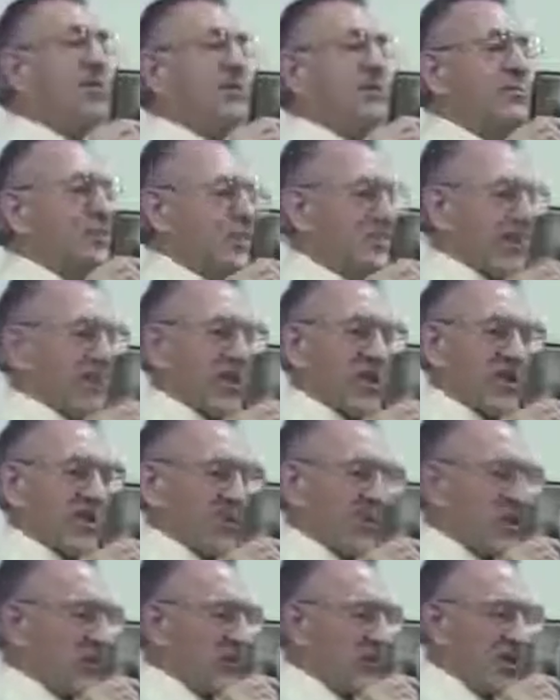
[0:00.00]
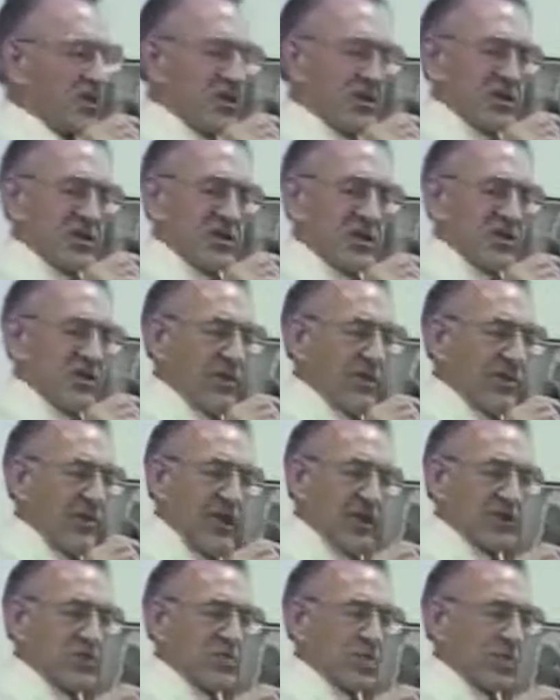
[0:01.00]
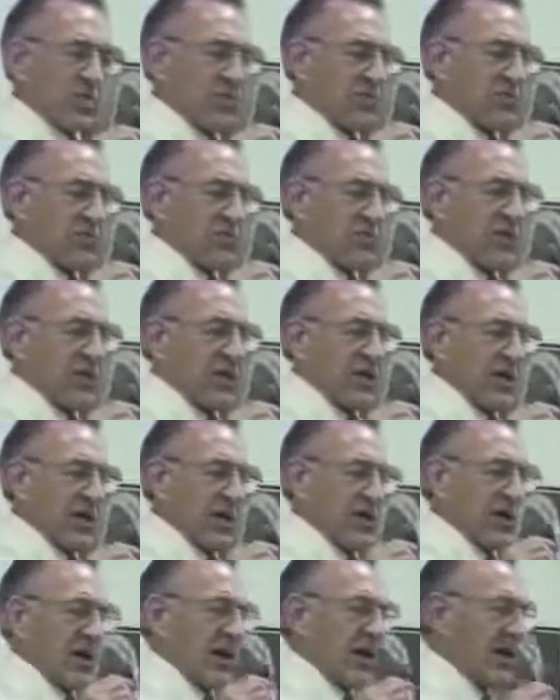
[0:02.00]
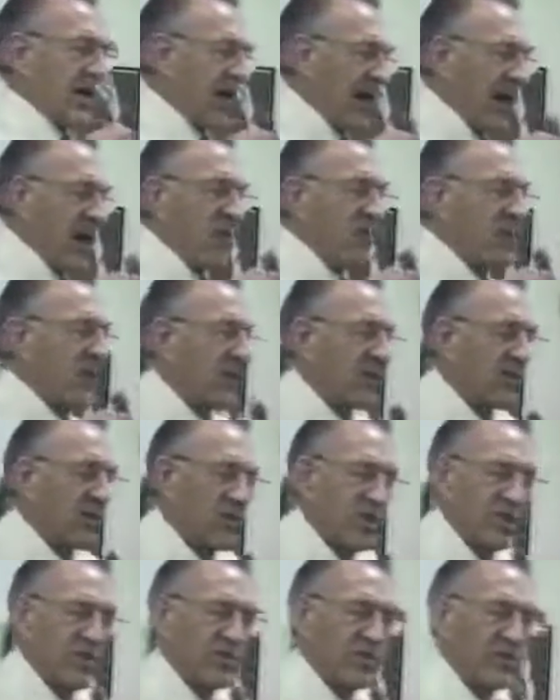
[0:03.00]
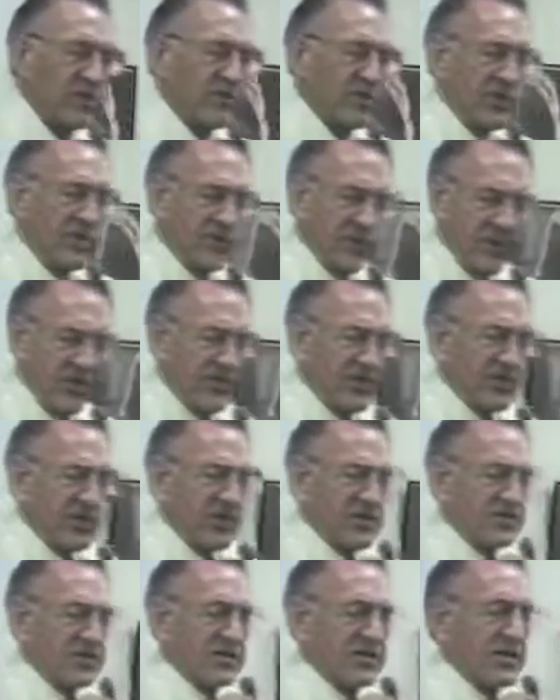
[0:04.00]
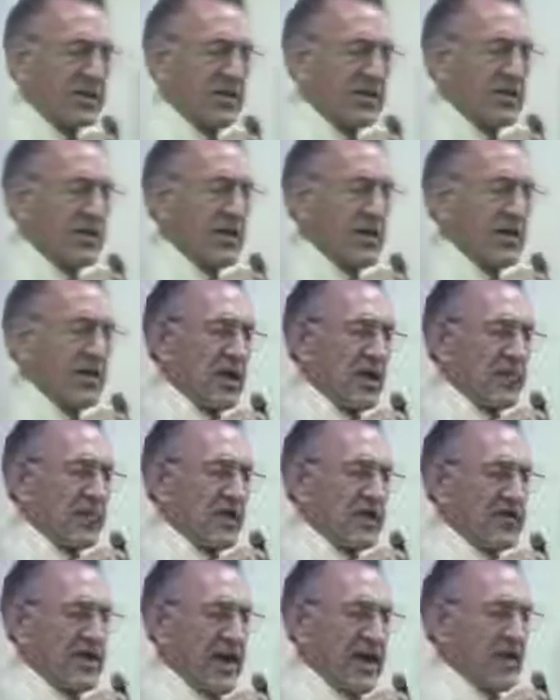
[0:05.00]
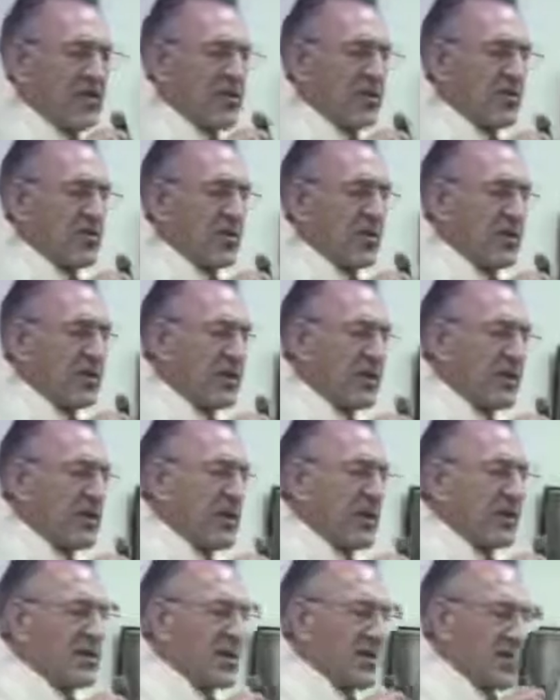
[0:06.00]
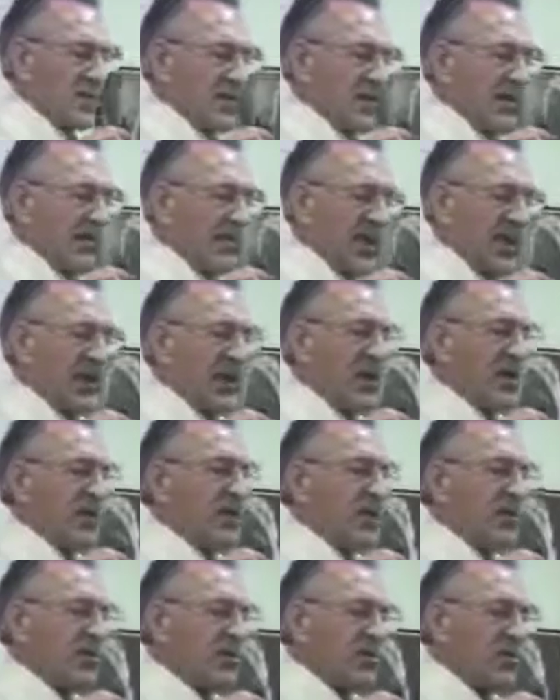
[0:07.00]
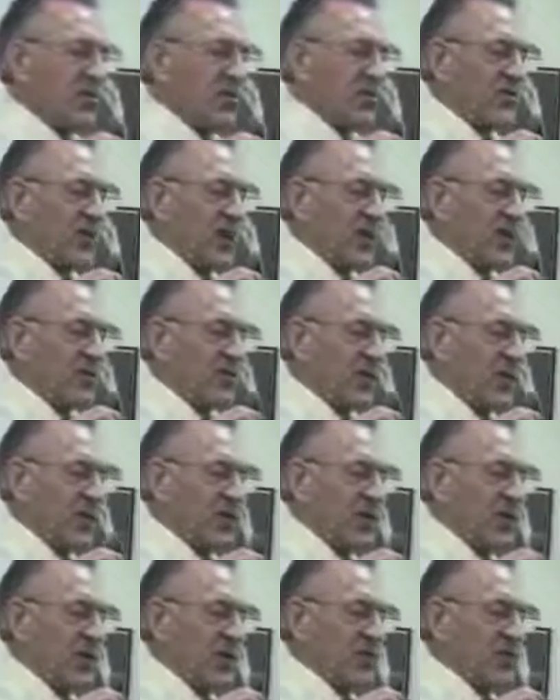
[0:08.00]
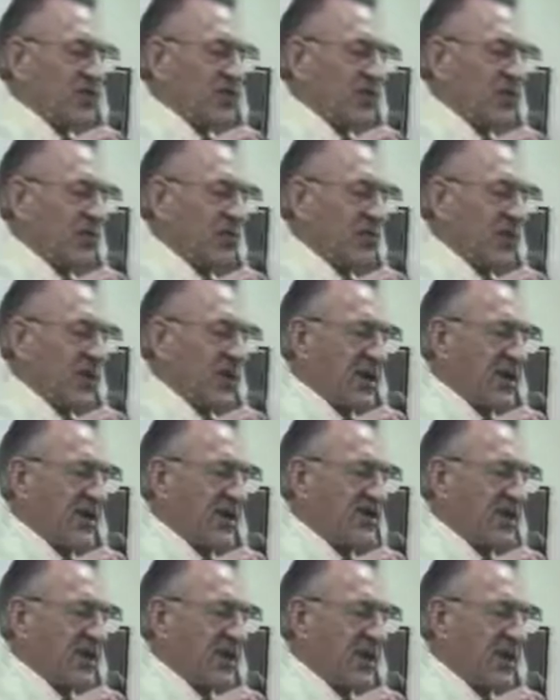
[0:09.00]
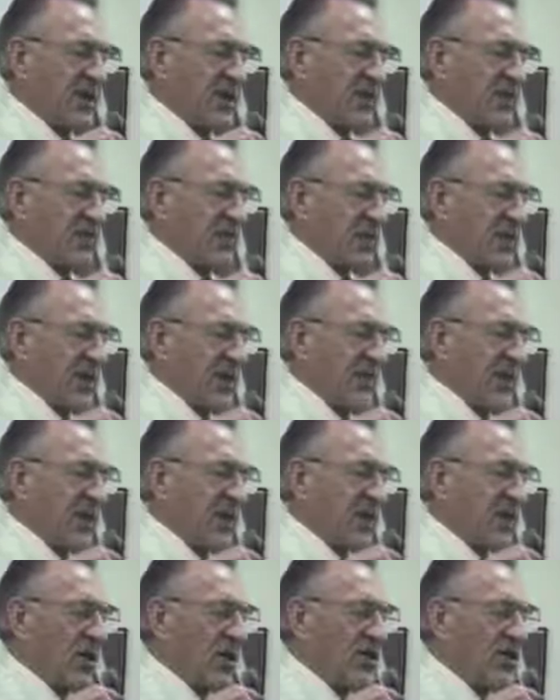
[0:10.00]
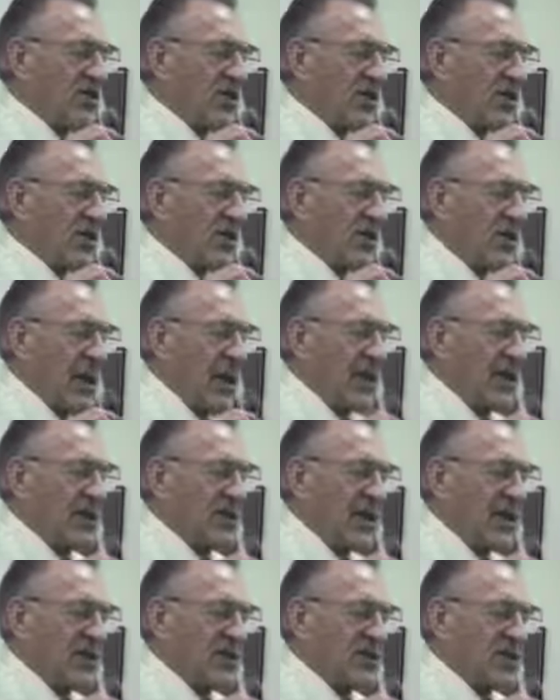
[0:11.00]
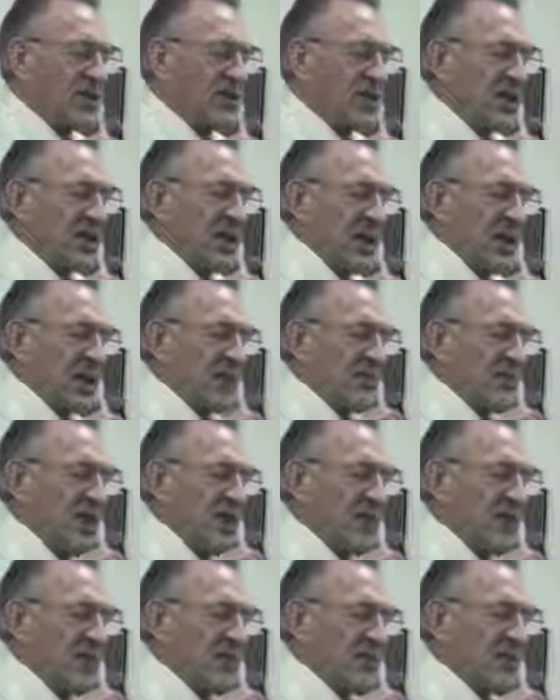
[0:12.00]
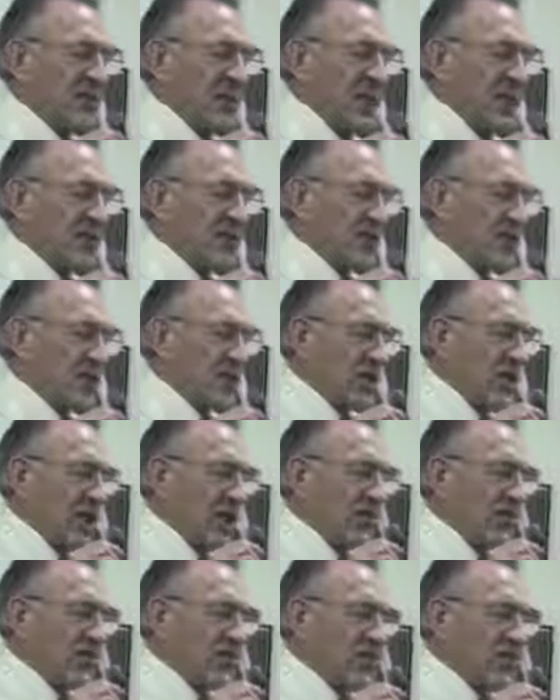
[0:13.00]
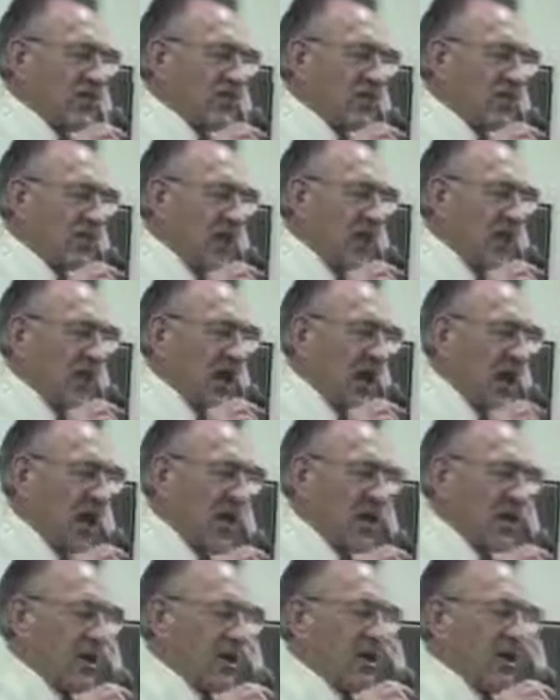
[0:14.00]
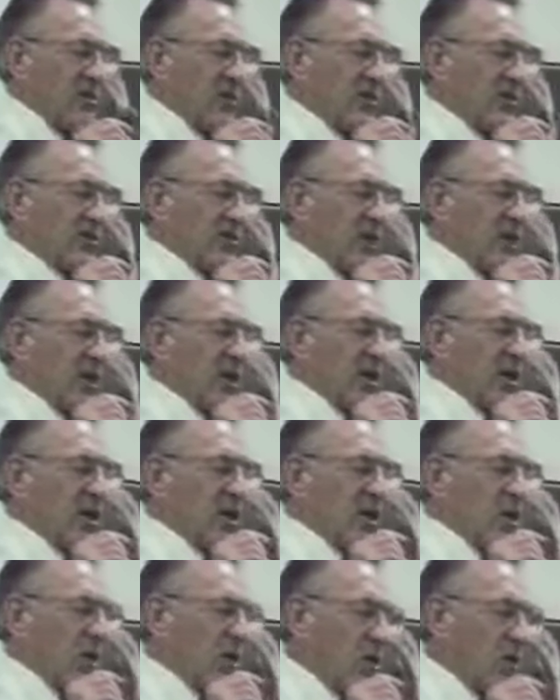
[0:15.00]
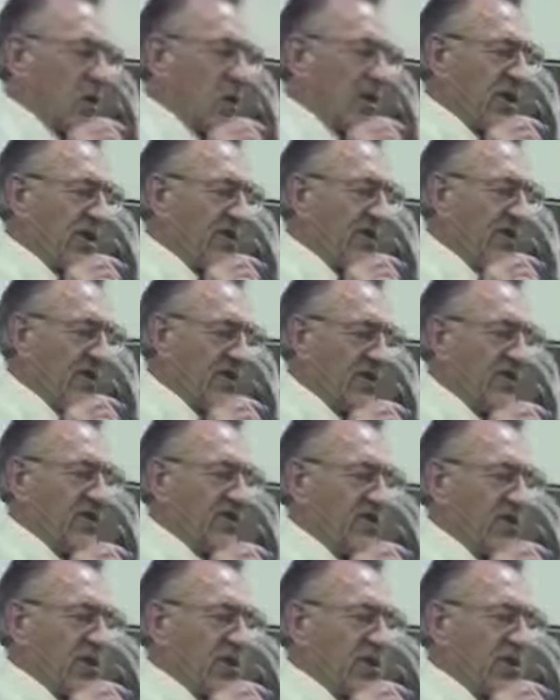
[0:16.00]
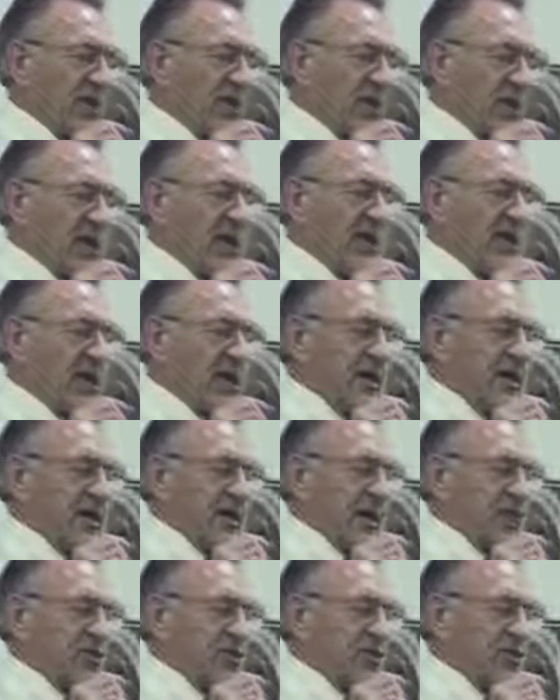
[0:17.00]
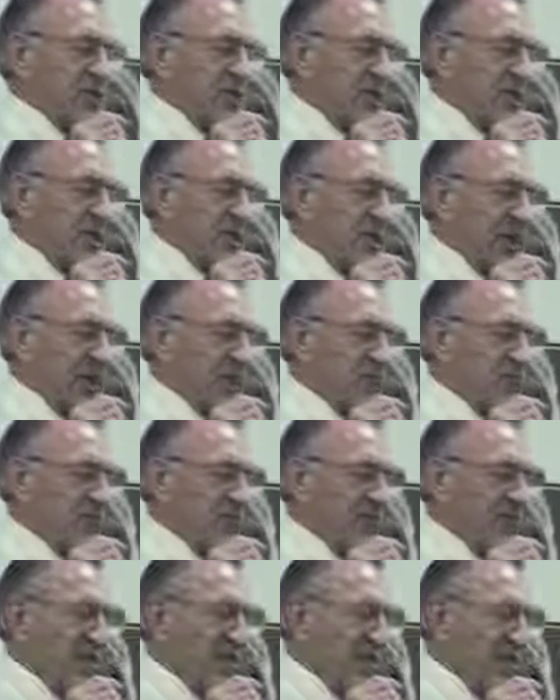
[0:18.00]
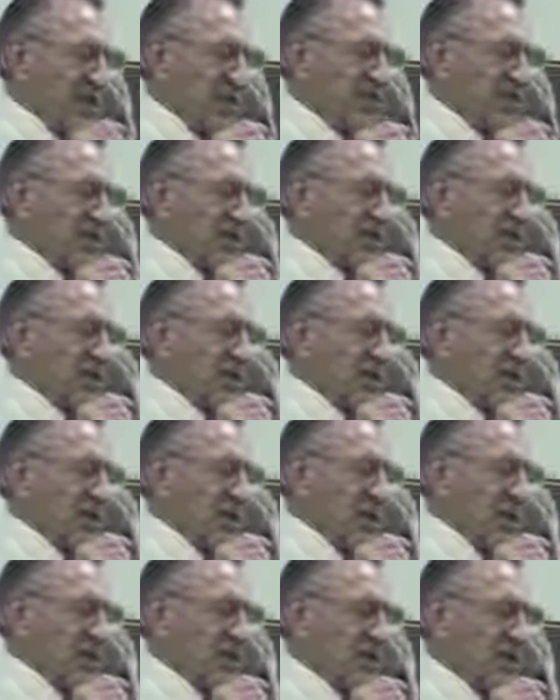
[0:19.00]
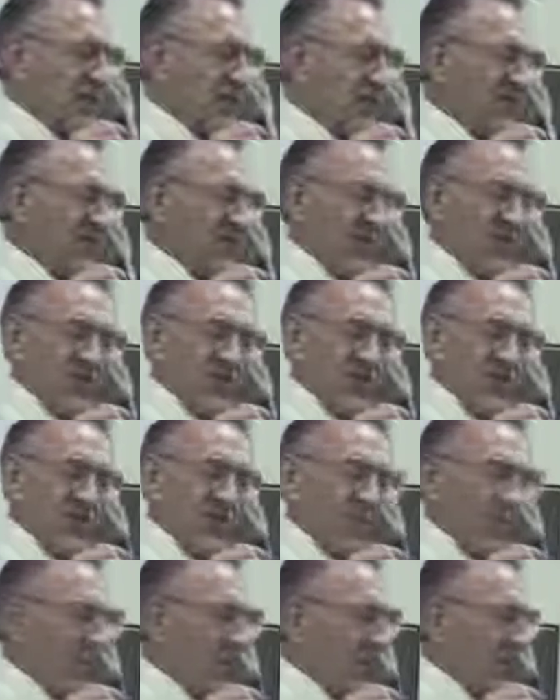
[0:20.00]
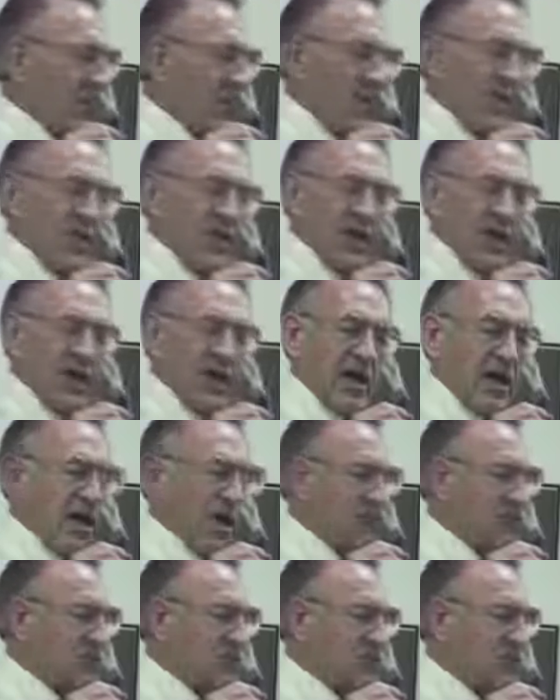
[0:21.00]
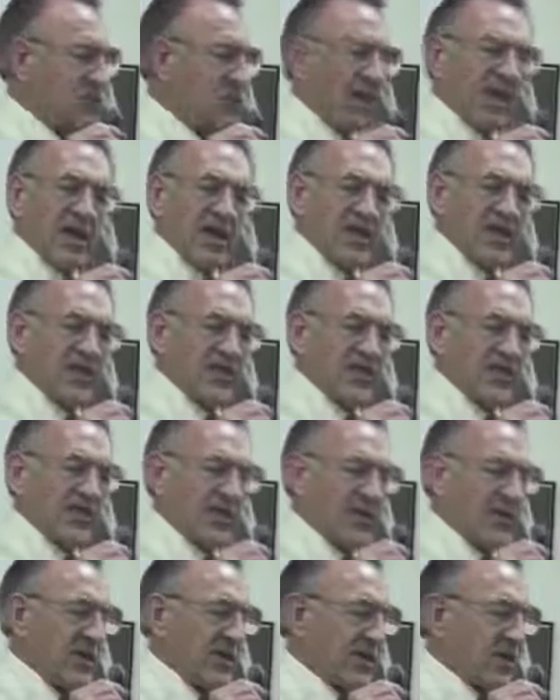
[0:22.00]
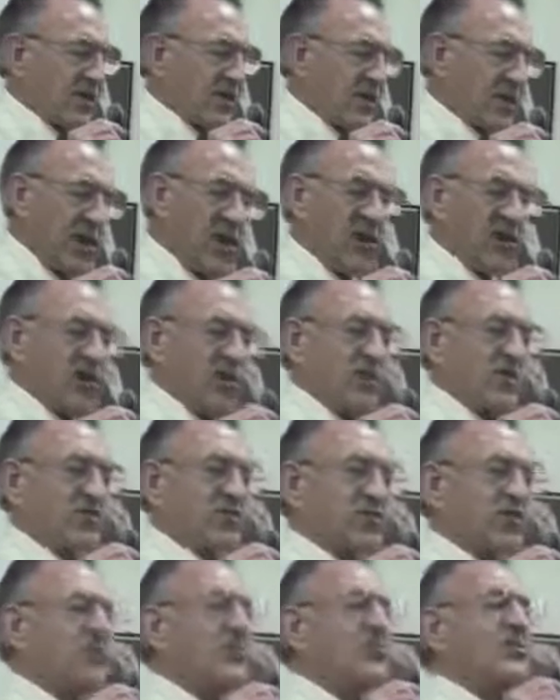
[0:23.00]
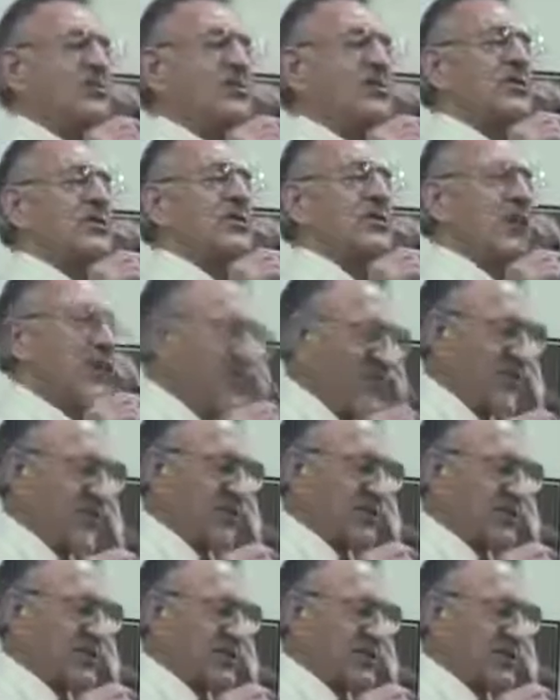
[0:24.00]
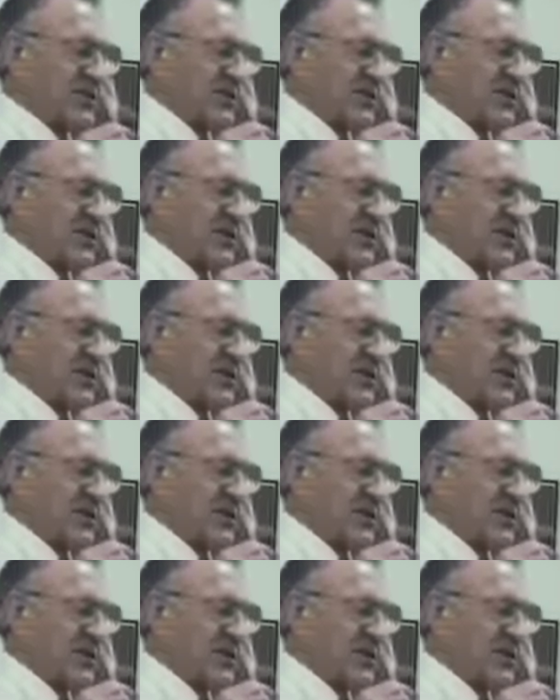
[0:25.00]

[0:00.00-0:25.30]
but Father, we, we just say the best we know and, and how we know, Lord, we, we believe that this is it. And we thank you, Lord, that, that we're depending on you, oh thou great God Jehovah in our midst tonight. We're depending on you to dynamize this and make us and turn our flues red hot with the holy, fervent word of God that stimulated revelation until, Father, we are changed from center to circumference.